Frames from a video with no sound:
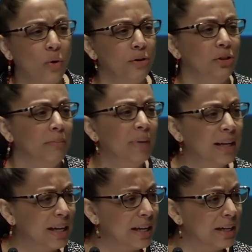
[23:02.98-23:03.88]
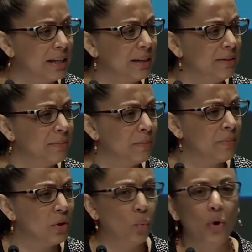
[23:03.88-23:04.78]
who speaks to her experience
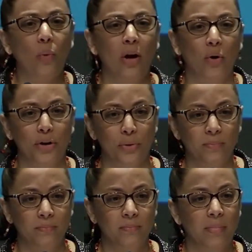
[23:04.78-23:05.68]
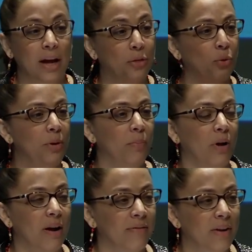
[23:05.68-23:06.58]
as well as her research. I throw people
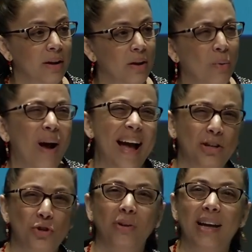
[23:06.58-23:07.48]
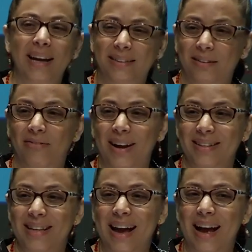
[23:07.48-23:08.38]
off. Well, actually, I identify
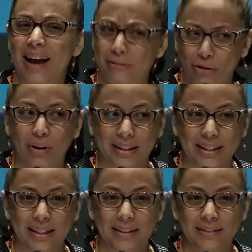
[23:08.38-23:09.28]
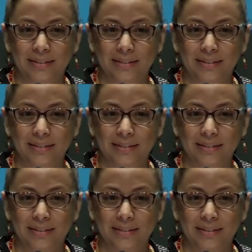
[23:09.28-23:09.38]
as Afro-Latina.